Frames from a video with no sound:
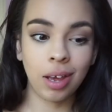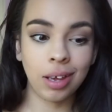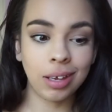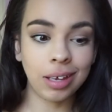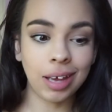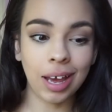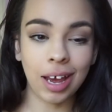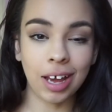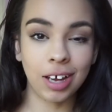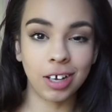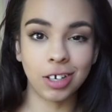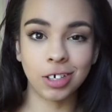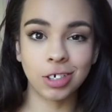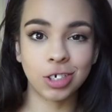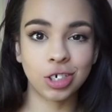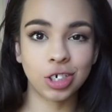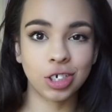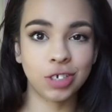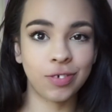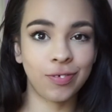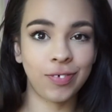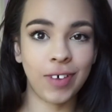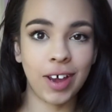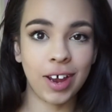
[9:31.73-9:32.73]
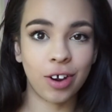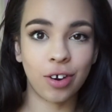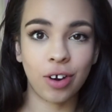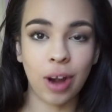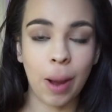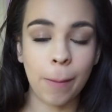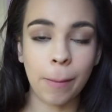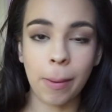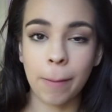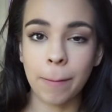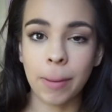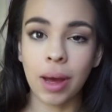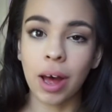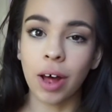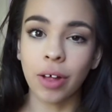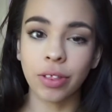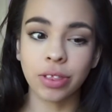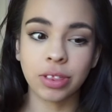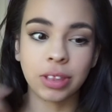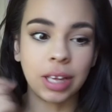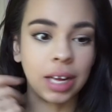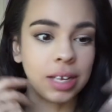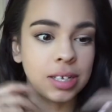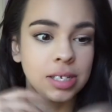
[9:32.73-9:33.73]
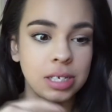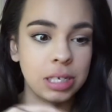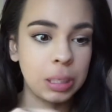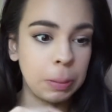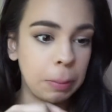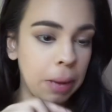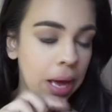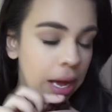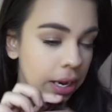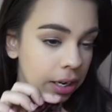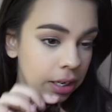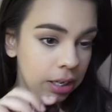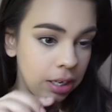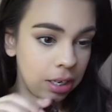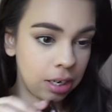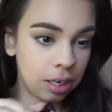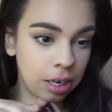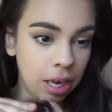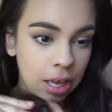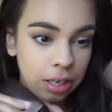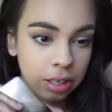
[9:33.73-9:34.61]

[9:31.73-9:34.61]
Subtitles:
Yeah, it's just fade around my mouth, that's about it.